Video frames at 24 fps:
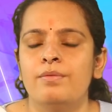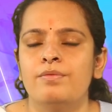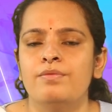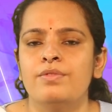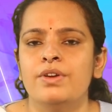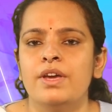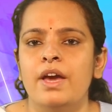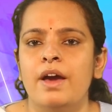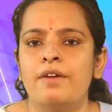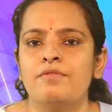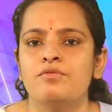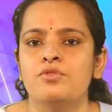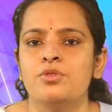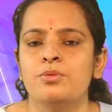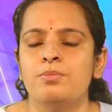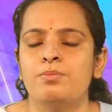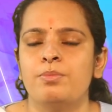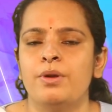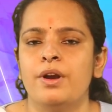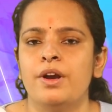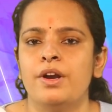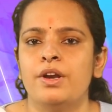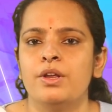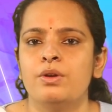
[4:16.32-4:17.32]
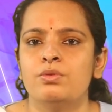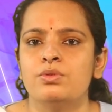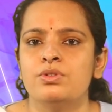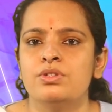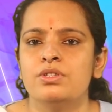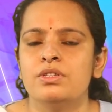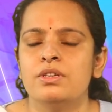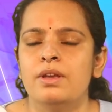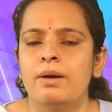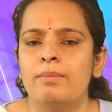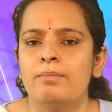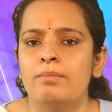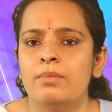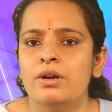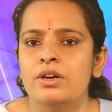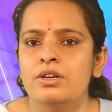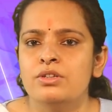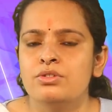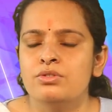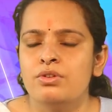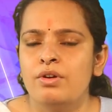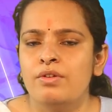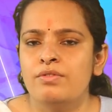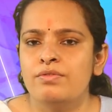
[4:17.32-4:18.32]
we have to produce
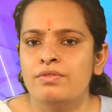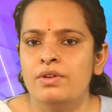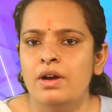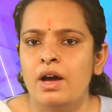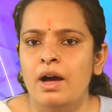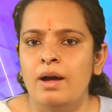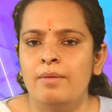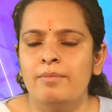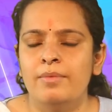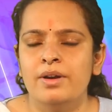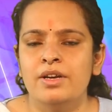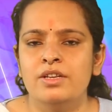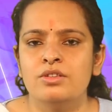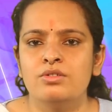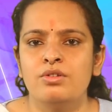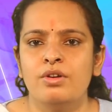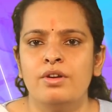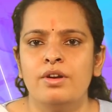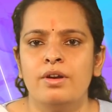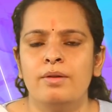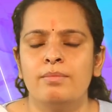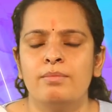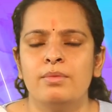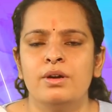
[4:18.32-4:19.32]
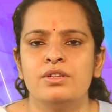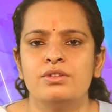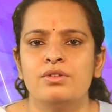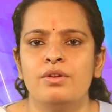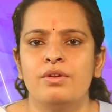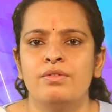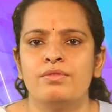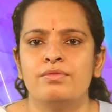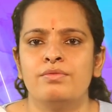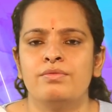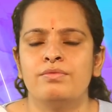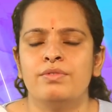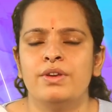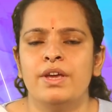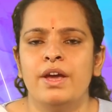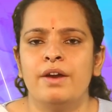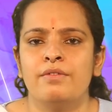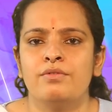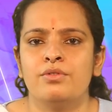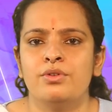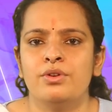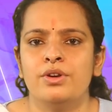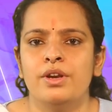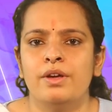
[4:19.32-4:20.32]
numbers of garments, or we
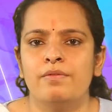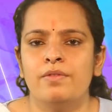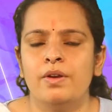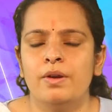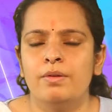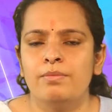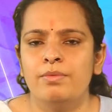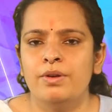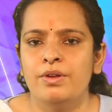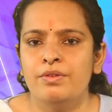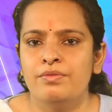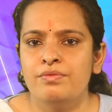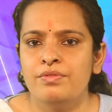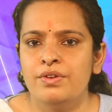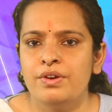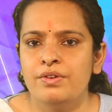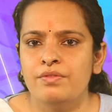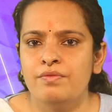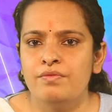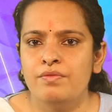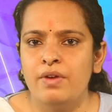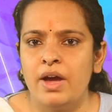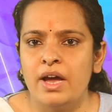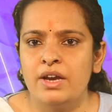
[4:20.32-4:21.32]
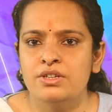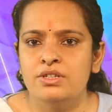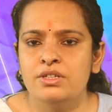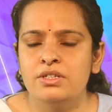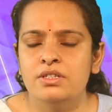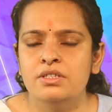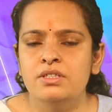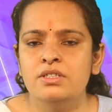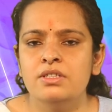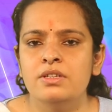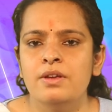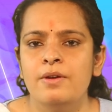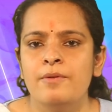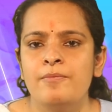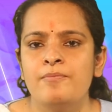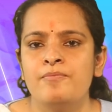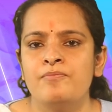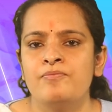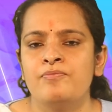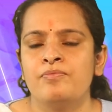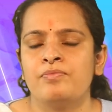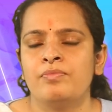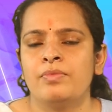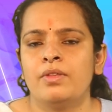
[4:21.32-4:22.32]
have to develop different fashions
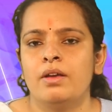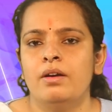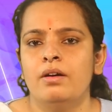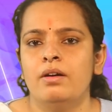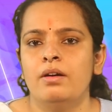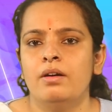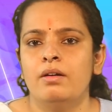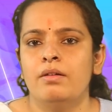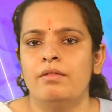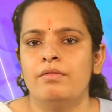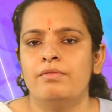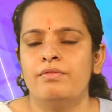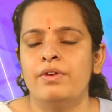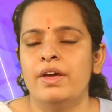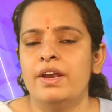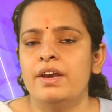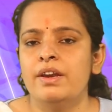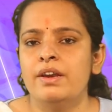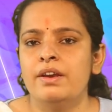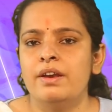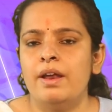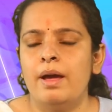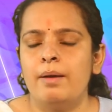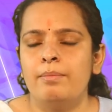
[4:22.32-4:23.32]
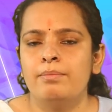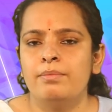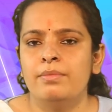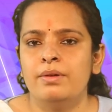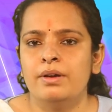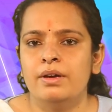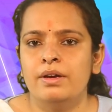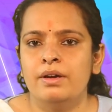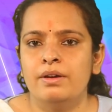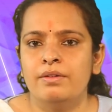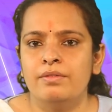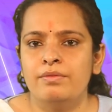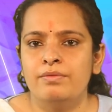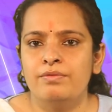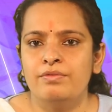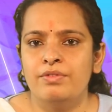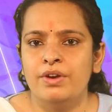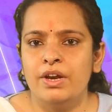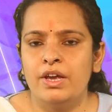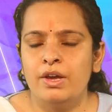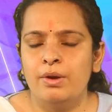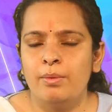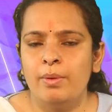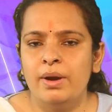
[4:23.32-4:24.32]
very
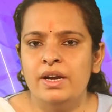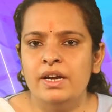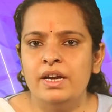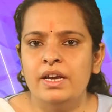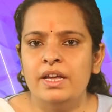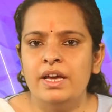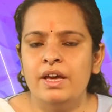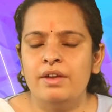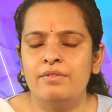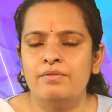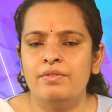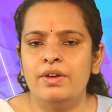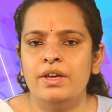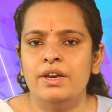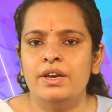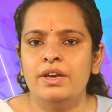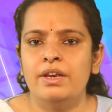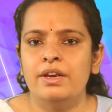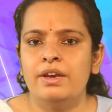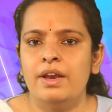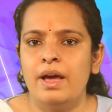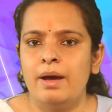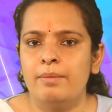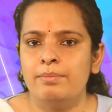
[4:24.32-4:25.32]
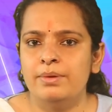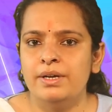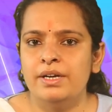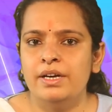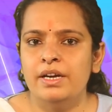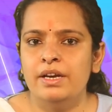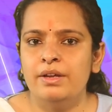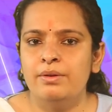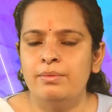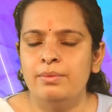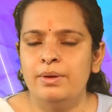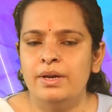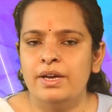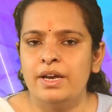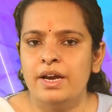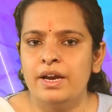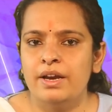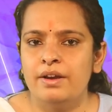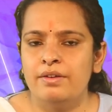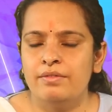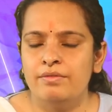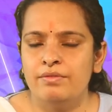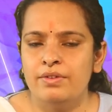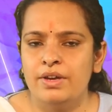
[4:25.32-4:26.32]
frequently and very rapidly
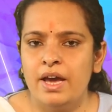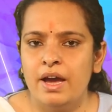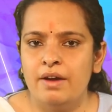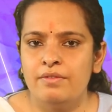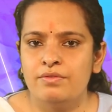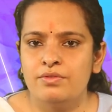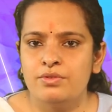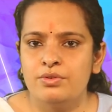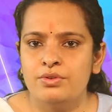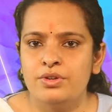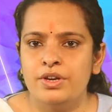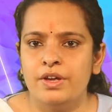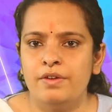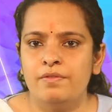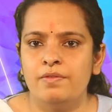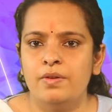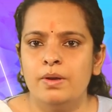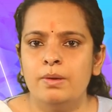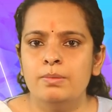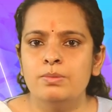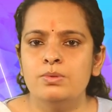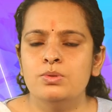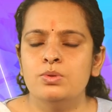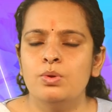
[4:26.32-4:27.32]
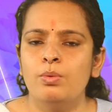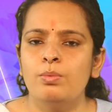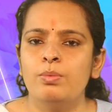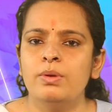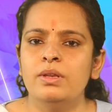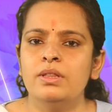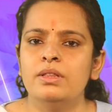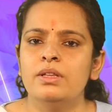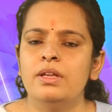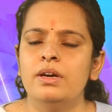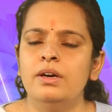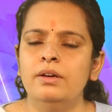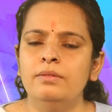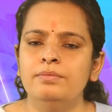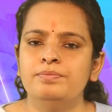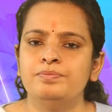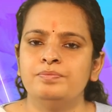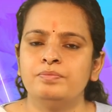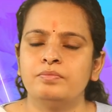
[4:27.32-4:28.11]
we have to develop. So with the